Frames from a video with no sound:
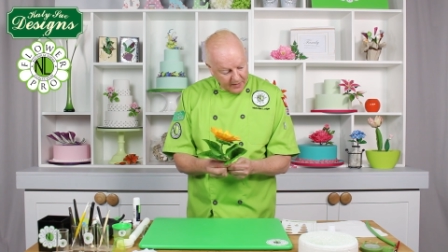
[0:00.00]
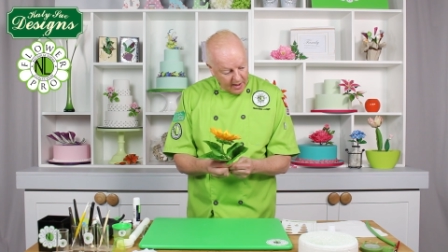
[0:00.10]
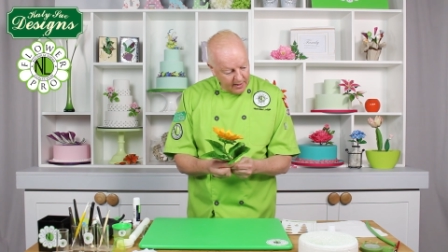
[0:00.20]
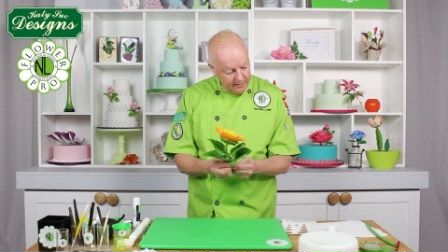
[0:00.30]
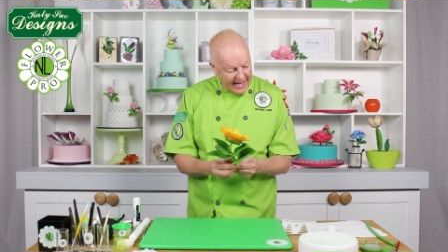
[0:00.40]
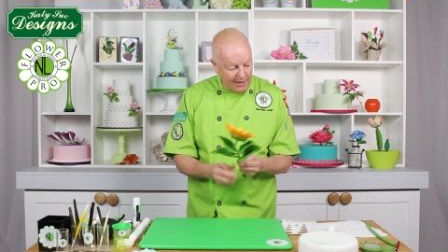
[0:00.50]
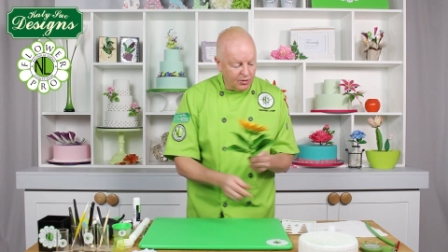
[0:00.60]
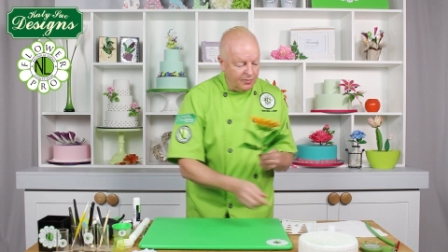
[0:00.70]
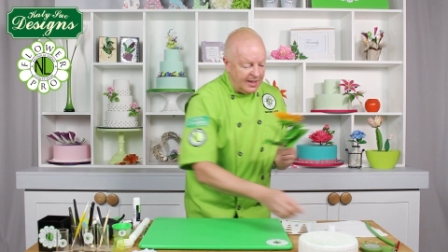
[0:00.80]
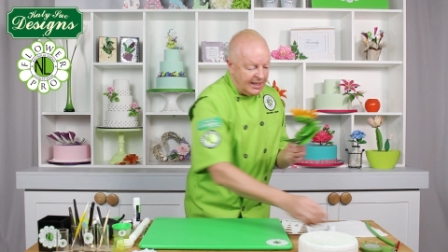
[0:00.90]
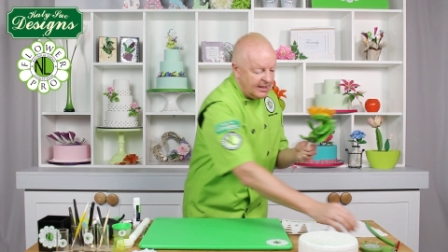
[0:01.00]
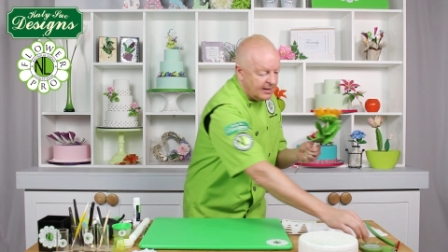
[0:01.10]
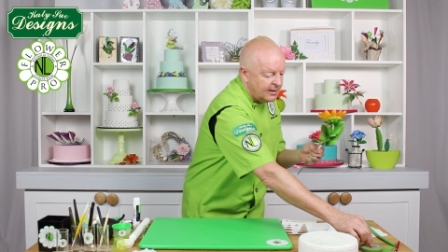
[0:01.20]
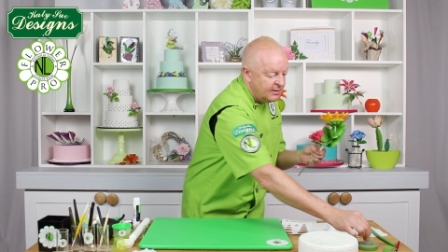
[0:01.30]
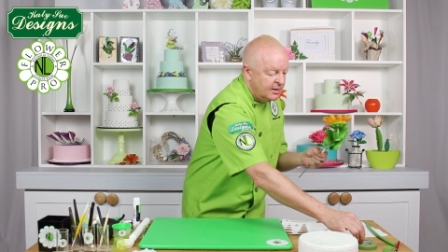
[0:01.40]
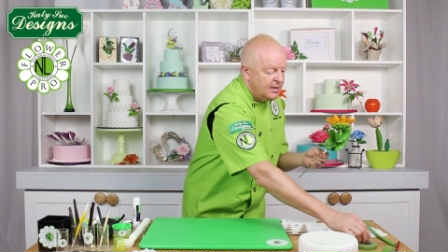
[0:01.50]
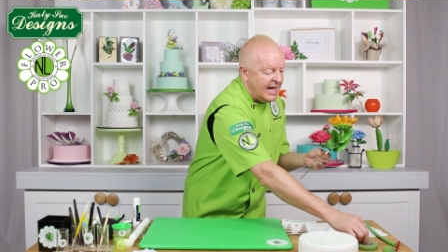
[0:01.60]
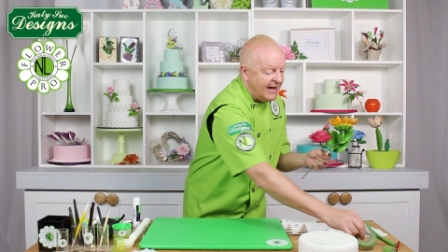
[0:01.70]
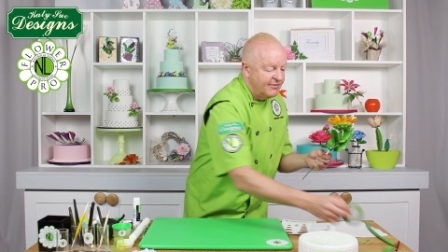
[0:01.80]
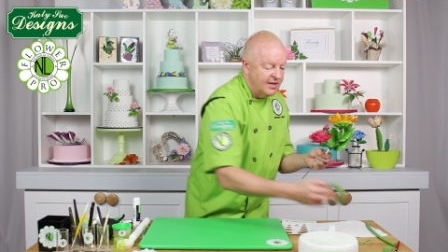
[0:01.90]
that would be,
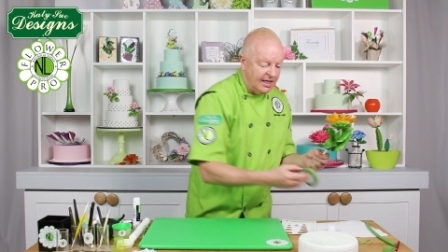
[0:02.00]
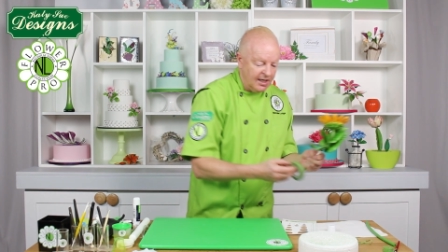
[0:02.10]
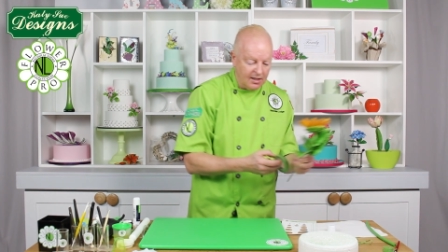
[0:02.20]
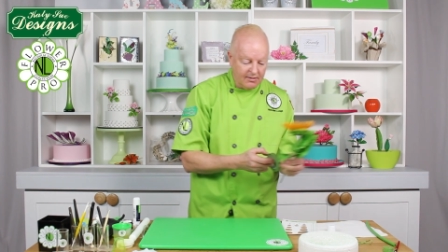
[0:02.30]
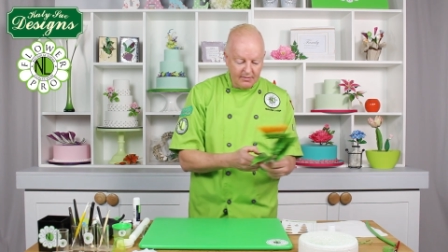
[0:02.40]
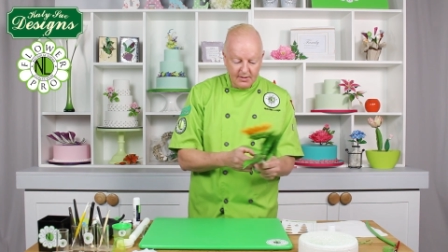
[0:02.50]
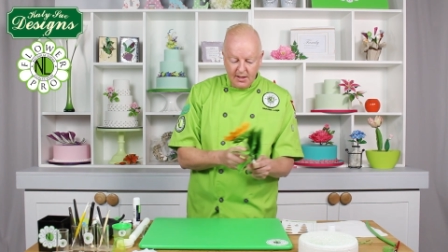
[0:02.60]
have the